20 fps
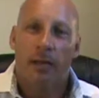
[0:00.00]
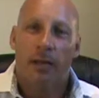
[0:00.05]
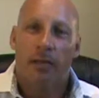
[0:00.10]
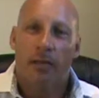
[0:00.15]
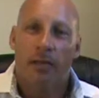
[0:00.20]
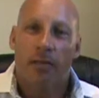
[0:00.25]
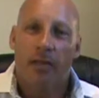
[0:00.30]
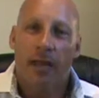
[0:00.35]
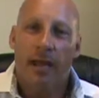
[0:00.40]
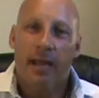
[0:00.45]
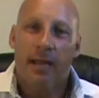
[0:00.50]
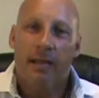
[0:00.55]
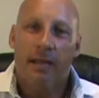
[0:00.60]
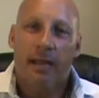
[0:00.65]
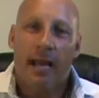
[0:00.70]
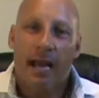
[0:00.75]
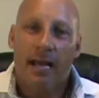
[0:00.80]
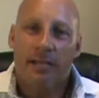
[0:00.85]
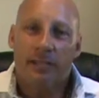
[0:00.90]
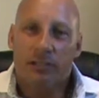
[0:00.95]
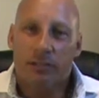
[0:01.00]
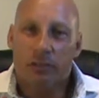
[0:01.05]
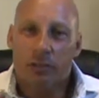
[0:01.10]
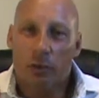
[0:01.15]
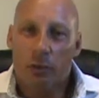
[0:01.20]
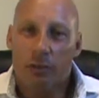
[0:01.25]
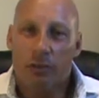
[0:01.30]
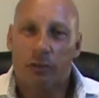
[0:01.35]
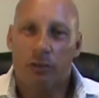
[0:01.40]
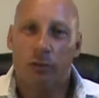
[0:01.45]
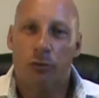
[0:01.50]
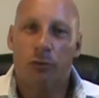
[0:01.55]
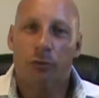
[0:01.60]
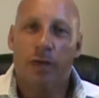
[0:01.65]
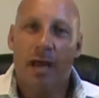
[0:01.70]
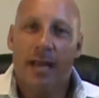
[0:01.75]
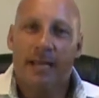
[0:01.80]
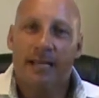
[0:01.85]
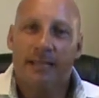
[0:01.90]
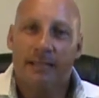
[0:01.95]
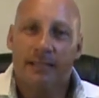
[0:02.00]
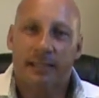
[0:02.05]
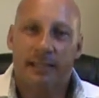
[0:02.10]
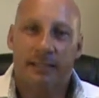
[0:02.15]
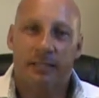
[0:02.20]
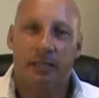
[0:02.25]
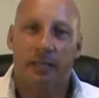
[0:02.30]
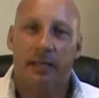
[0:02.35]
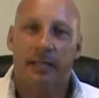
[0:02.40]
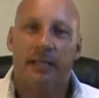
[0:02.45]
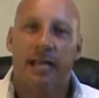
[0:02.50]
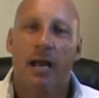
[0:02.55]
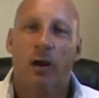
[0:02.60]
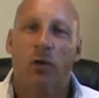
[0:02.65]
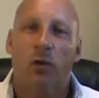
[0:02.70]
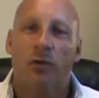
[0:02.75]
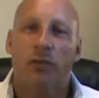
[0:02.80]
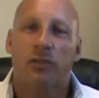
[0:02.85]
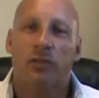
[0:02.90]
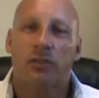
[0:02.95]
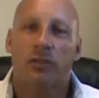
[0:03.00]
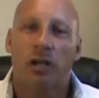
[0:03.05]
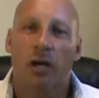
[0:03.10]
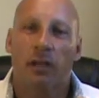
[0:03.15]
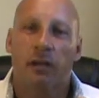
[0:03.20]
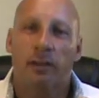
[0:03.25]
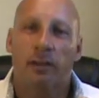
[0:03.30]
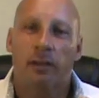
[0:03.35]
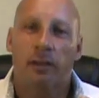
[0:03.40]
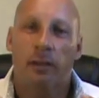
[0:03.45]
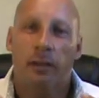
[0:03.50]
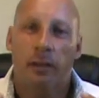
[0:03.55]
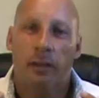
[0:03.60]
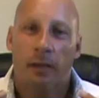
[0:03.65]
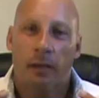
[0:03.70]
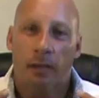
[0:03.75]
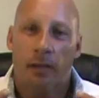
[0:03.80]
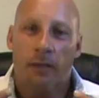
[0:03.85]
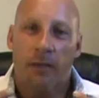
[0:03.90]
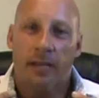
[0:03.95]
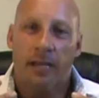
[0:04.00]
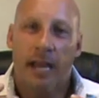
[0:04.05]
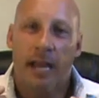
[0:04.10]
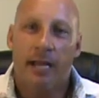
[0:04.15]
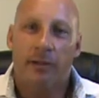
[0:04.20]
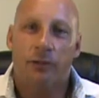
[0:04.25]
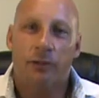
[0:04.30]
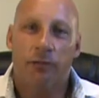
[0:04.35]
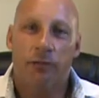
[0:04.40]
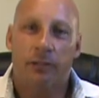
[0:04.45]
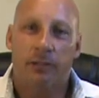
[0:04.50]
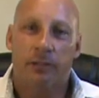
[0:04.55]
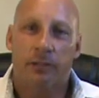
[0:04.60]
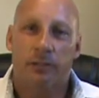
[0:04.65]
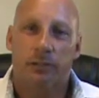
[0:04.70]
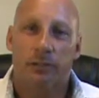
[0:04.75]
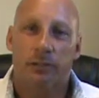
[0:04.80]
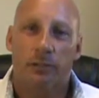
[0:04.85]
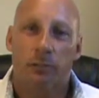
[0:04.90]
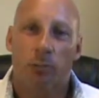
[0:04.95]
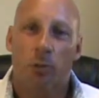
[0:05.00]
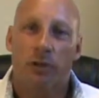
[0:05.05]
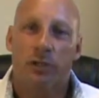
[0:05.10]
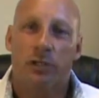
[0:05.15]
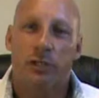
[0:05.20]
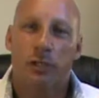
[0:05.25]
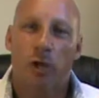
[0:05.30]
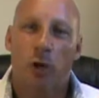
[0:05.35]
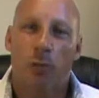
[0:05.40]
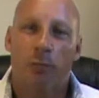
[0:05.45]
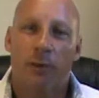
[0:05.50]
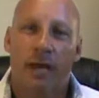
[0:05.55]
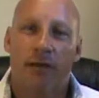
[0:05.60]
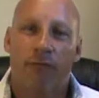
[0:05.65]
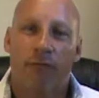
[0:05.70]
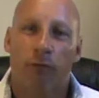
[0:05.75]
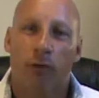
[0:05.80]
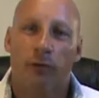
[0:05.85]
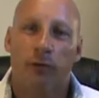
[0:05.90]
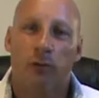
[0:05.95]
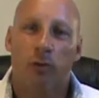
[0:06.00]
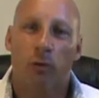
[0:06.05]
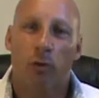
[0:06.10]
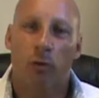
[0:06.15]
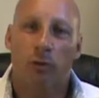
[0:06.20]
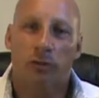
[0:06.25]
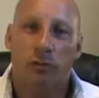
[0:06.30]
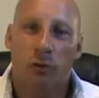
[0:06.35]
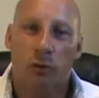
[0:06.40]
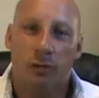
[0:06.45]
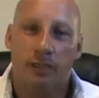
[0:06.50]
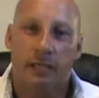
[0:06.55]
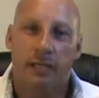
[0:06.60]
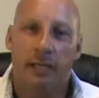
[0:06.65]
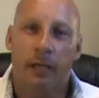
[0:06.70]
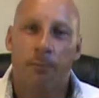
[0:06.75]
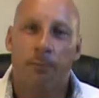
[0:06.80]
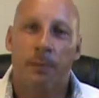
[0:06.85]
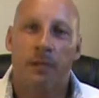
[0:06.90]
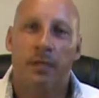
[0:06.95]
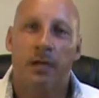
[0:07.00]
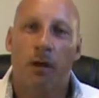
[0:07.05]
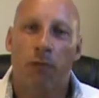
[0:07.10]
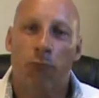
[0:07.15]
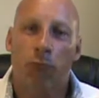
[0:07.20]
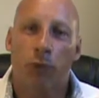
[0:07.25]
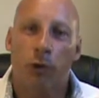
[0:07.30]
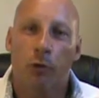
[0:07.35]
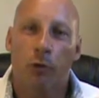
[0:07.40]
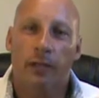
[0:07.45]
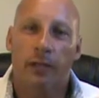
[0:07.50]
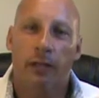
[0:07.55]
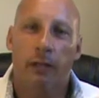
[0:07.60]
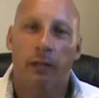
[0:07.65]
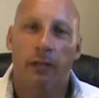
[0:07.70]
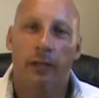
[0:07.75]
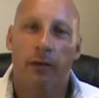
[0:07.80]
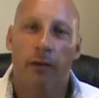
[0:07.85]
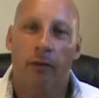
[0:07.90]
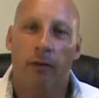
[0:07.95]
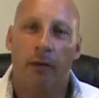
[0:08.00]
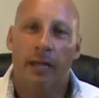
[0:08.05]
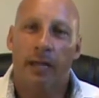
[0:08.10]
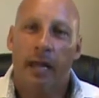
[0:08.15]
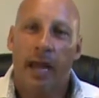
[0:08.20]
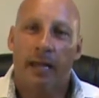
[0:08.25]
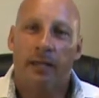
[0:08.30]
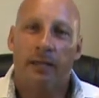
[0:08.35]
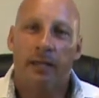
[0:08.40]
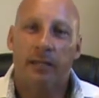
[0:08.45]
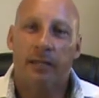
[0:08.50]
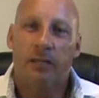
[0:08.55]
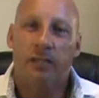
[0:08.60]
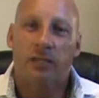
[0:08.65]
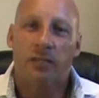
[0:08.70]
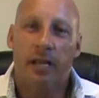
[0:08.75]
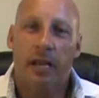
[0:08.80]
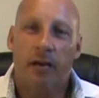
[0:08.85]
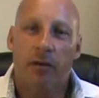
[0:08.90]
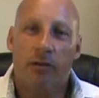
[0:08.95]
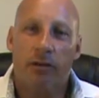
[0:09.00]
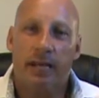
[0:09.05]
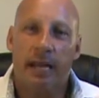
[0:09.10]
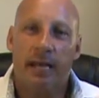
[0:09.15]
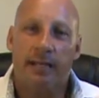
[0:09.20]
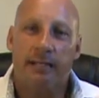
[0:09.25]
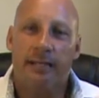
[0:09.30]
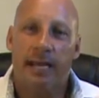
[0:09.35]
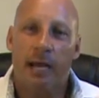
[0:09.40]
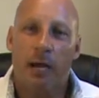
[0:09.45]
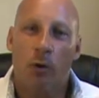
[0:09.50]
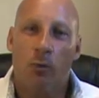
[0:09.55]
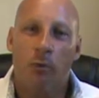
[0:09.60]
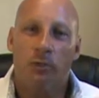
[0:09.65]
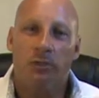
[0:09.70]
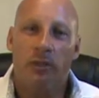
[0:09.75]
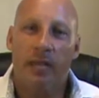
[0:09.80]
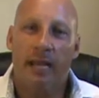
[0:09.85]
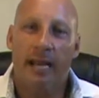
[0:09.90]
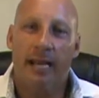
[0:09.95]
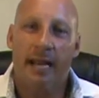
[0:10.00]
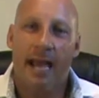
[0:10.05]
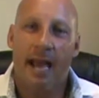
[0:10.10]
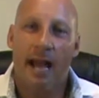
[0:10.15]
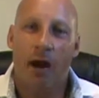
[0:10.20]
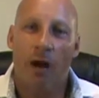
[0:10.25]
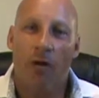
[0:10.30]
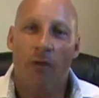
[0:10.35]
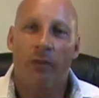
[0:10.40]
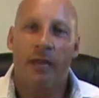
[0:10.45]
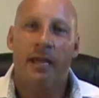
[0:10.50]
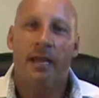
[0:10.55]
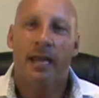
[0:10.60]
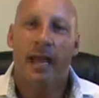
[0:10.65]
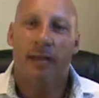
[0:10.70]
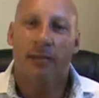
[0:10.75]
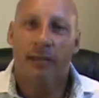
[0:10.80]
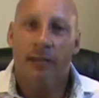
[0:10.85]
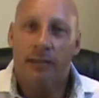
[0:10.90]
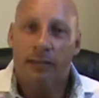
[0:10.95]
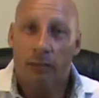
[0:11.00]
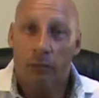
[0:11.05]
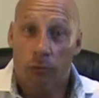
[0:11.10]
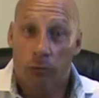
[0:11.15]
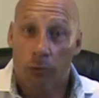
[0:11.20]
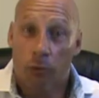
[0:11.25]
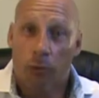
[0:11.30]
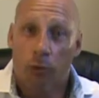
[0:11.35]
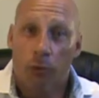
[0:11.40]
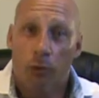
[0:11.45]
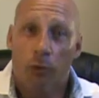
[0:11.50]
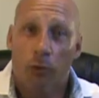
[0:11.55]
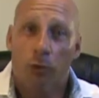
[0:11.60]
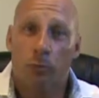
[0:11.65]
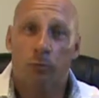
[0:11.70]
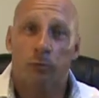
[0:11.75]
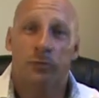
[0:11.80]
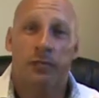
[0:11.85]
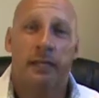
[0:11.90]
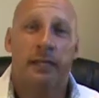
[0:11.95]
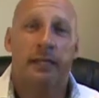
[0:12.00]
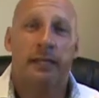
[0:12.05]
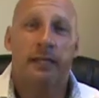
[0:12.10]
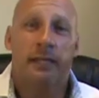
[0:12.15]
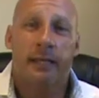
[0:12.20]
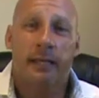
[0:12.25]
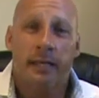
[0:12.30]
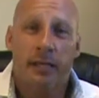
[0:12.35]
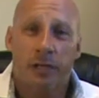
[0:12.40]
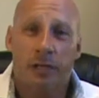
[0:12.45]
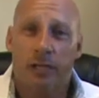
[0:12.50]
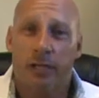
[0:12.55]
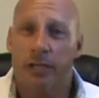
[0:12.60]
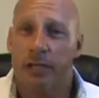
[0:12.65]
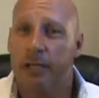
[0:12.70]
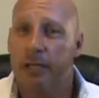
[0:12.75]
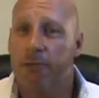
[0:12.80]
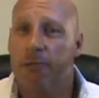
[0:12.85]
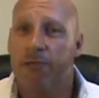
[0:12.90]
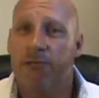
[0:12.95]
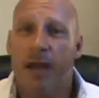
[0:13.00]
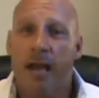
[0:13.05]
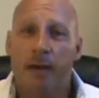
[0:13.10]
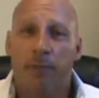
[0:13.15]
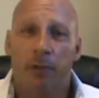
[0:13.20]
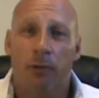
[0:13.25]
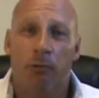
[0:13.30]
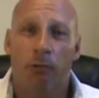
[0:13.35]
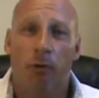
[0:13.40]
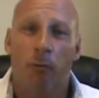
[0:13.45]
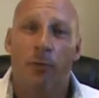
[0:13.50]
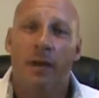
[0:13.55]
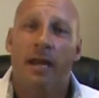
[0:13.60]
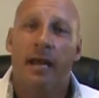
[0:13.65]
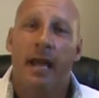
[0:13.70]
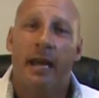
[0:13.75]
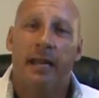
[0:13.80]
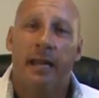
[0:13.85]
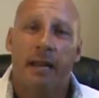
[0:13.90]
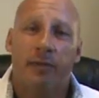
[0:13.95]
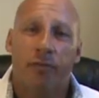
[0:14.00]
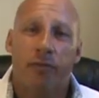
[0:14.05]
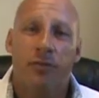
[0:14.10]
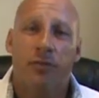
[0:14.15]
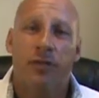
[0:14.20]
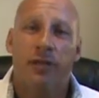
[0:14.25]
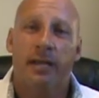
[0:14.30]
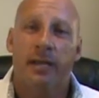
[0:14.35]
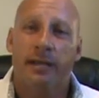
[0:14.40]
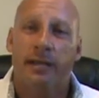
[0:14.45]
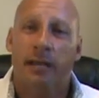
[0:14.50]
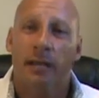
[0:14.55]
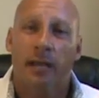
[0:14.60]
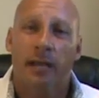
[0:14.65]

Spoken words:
Then, as he started to do that consistently, now all of a sudden, the entrance, once he opened that front door, started to become really clear. And then the staircase, how it was laid out. And then the rooms and the kitchen and the family room and everything.